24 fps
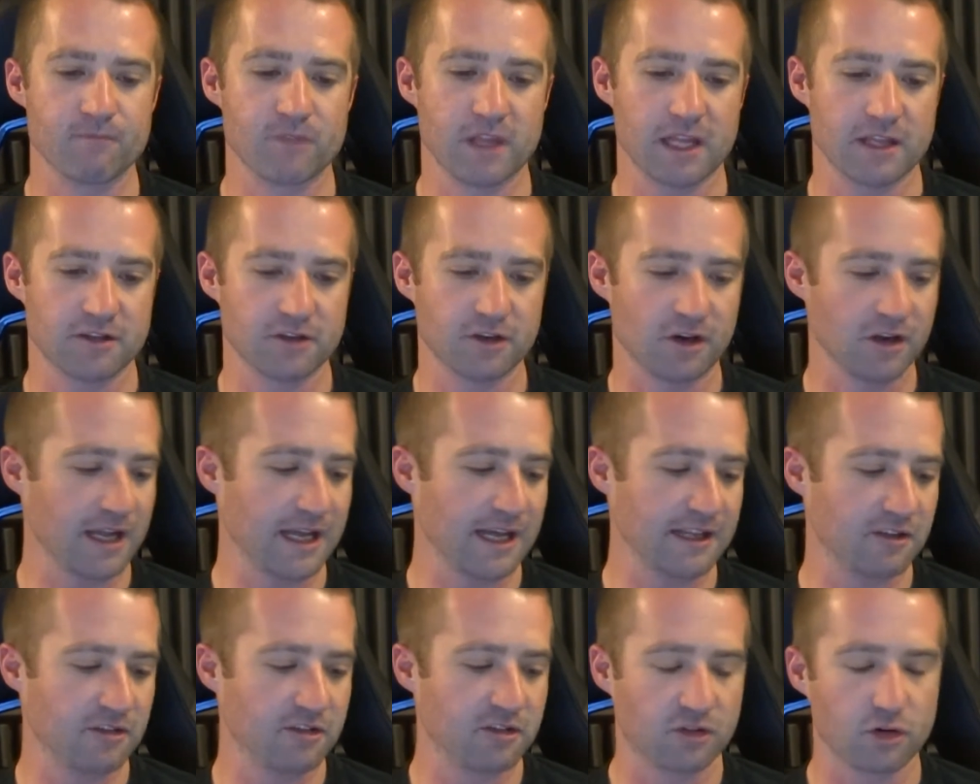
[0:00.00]
It's not
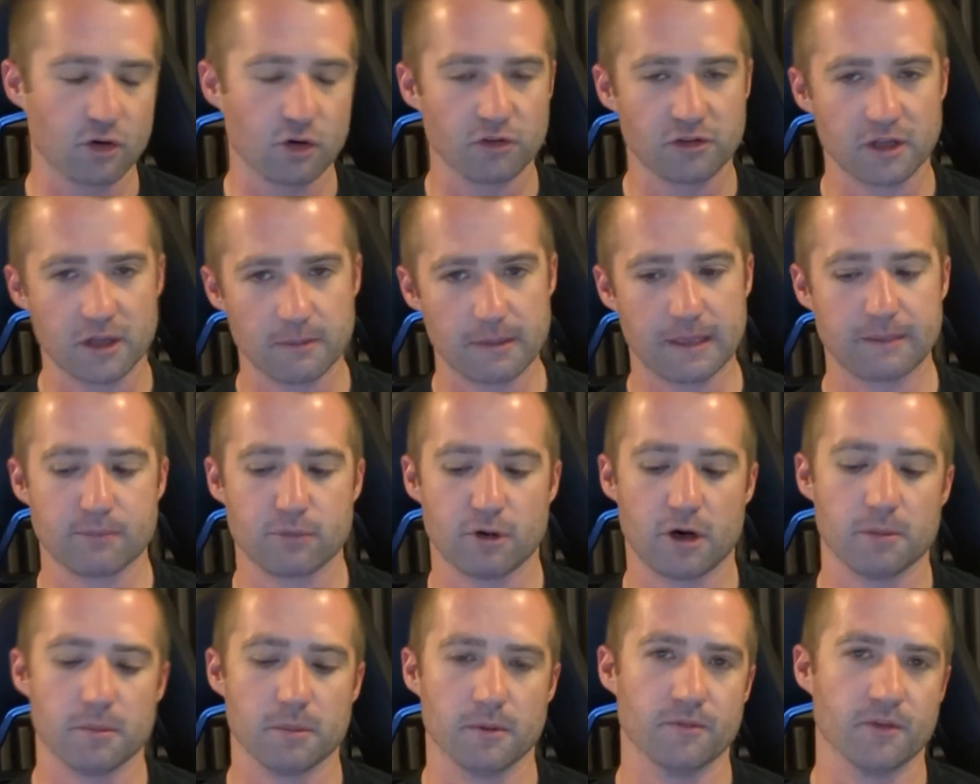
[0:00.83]
like this is causing a big
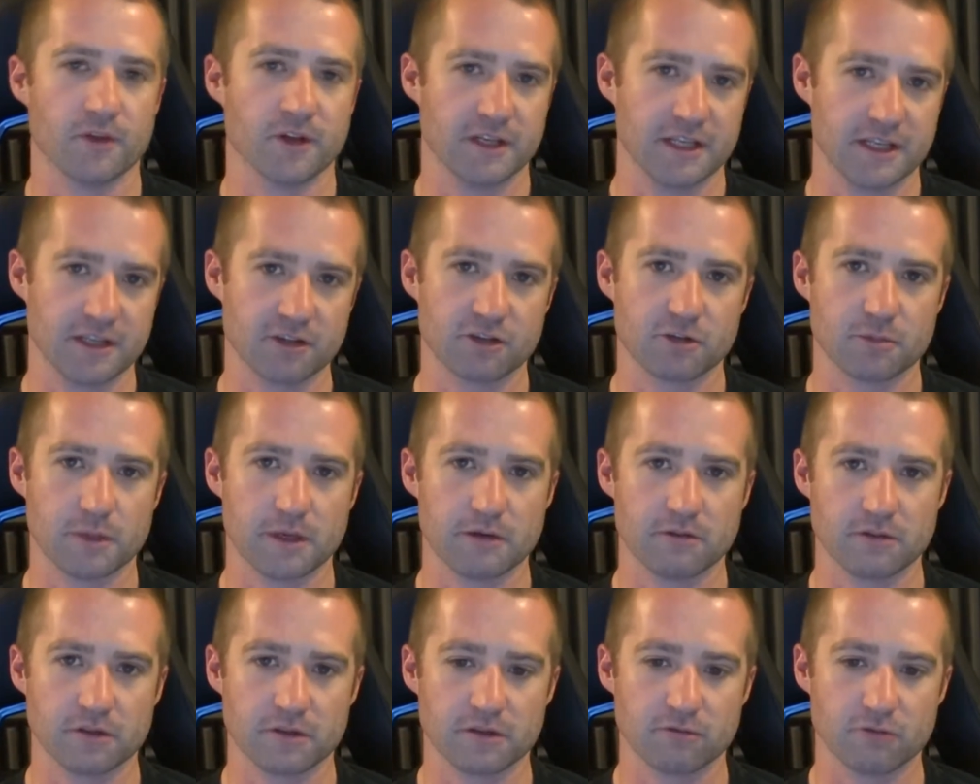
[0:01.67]
problem that needs to
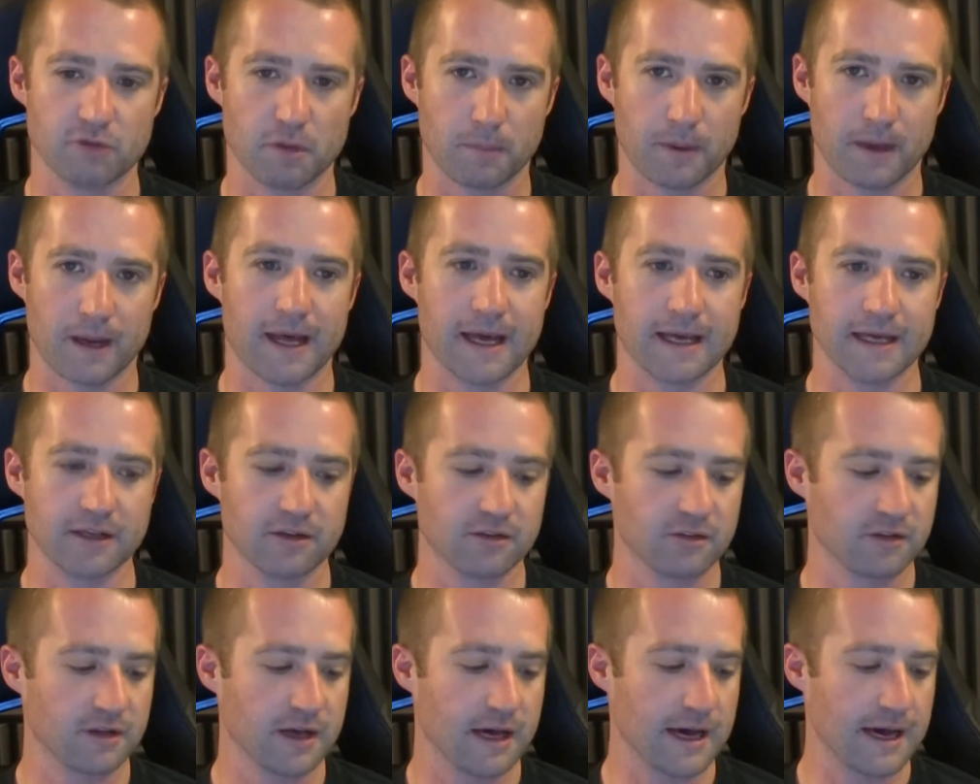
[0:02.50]
be
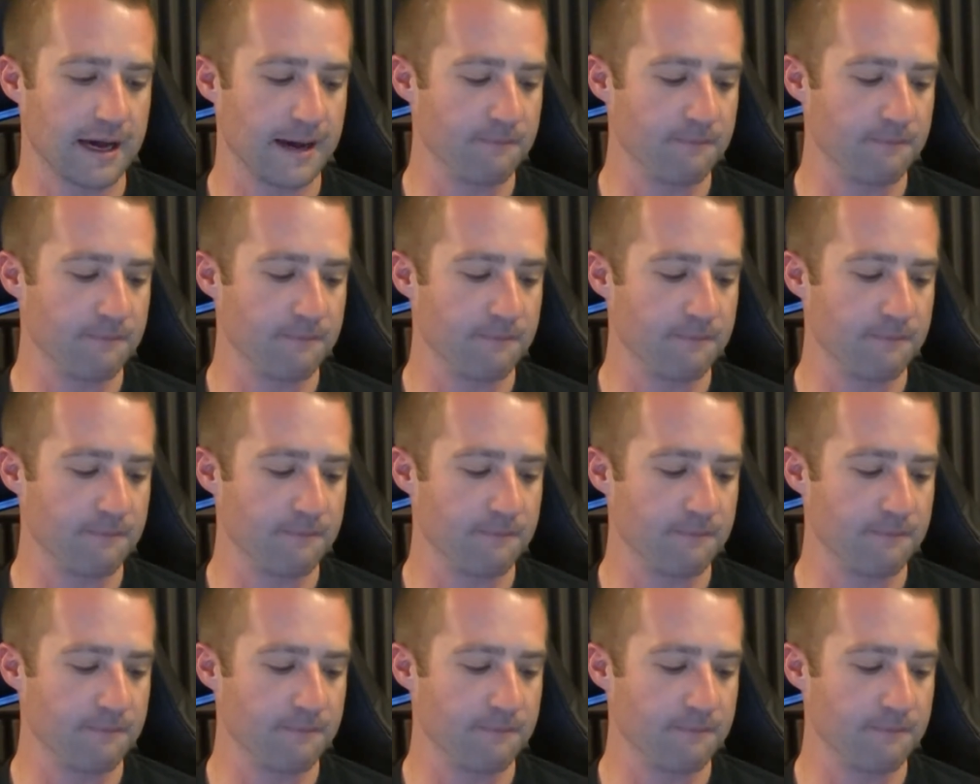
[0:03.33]
replaced.